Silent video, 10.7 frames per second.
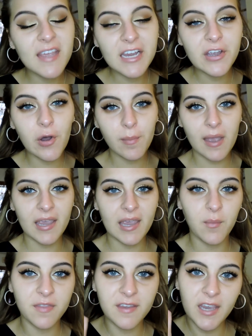then going back in
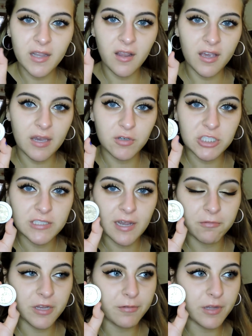with Get Lucky, which is that
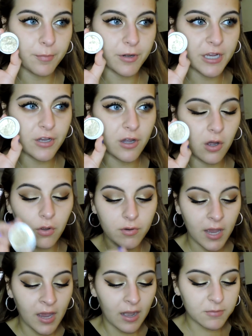really pretty gold.
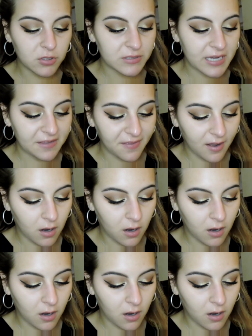I'm just going to take that